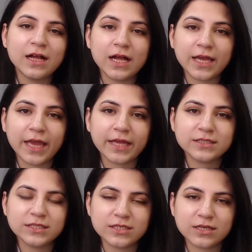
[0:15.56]

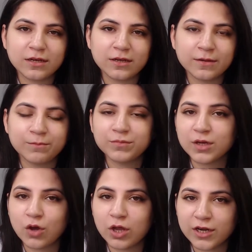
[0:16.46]
against the
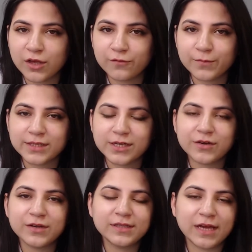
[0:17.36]
colony of
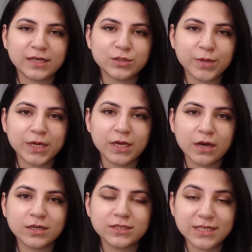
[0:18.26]
bacteria that we
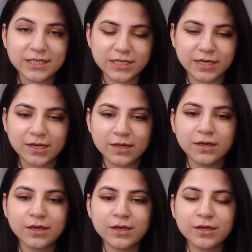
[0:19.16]
are testing.
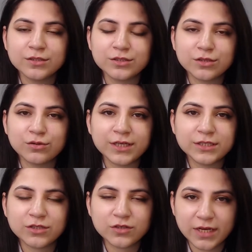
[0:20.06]
So
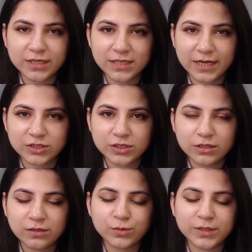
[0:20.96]
in today's
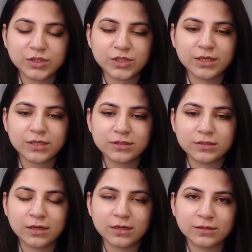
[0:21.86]
lecture, which is
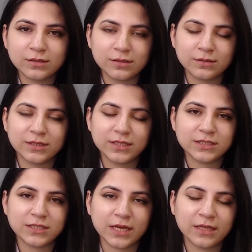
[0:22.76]

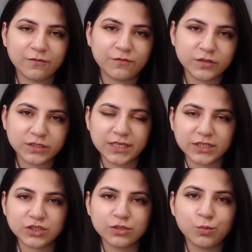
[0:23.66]
this in the first
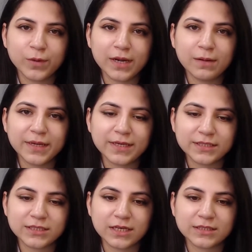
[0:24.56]
section, we'll be
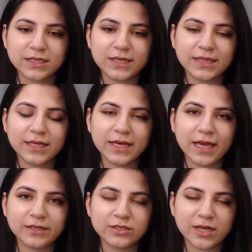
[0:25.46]
discussing
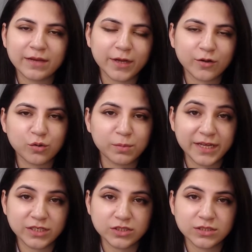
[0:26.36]
the antimicrobial
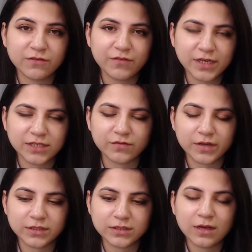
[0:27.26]
agent's
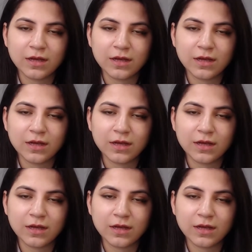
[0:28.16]
effectiveness.